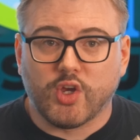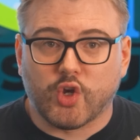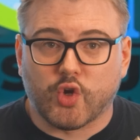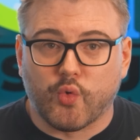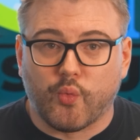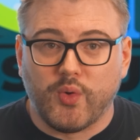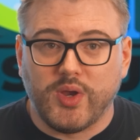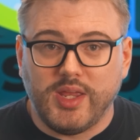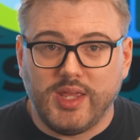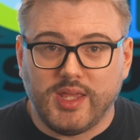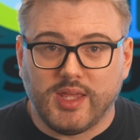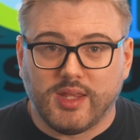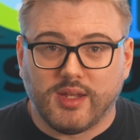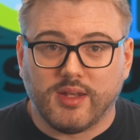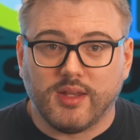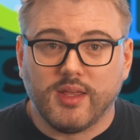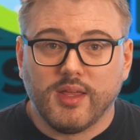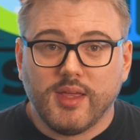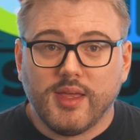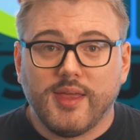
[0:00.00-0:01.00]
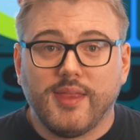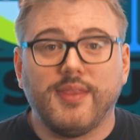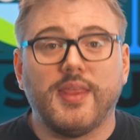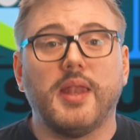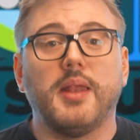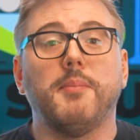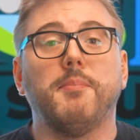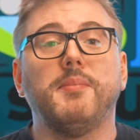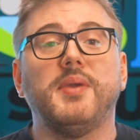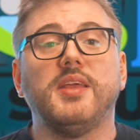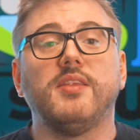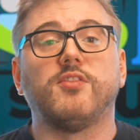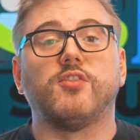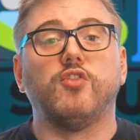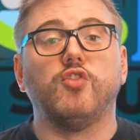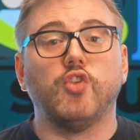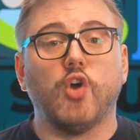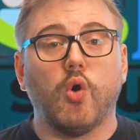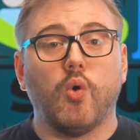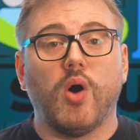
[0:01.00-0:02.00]
green, then it means
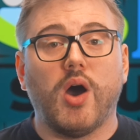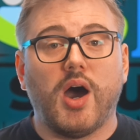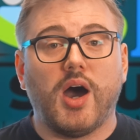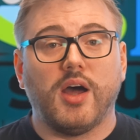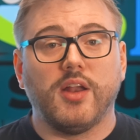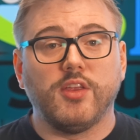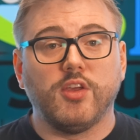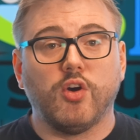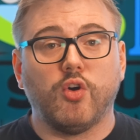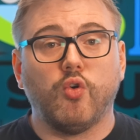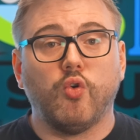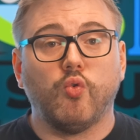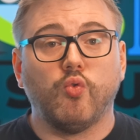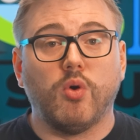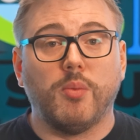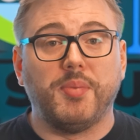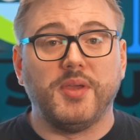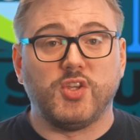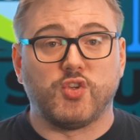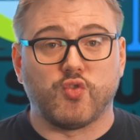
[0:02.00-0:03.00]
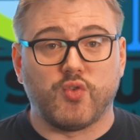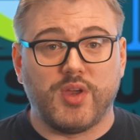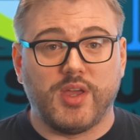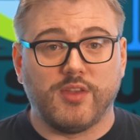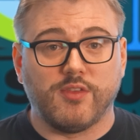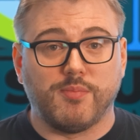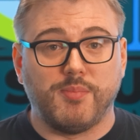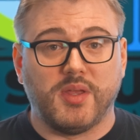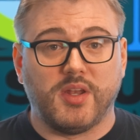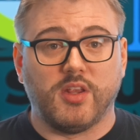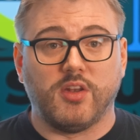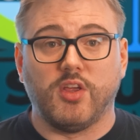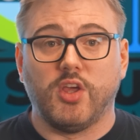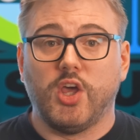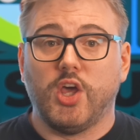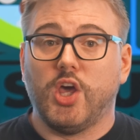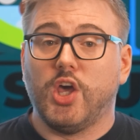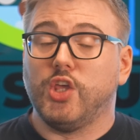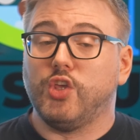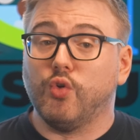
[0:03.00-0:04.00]
no audio will be transmitted.
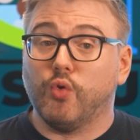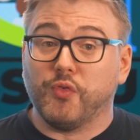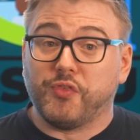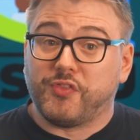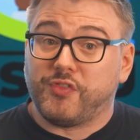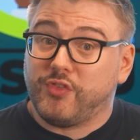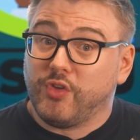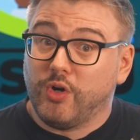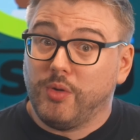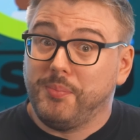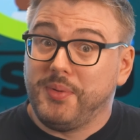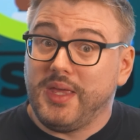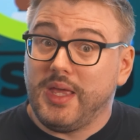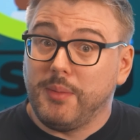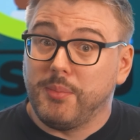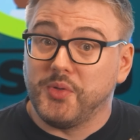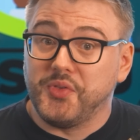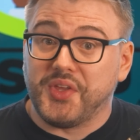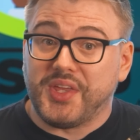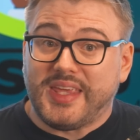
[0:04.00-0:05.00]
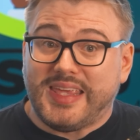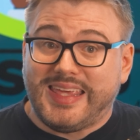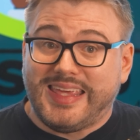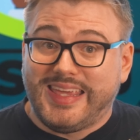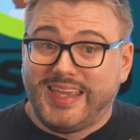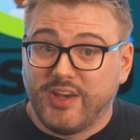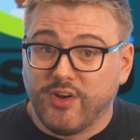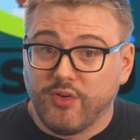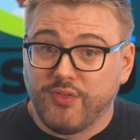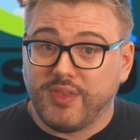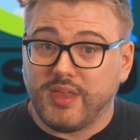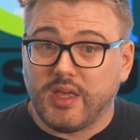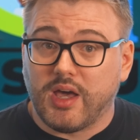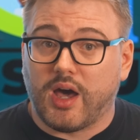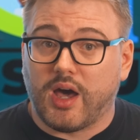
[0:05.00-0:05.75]
You will still be able to hear the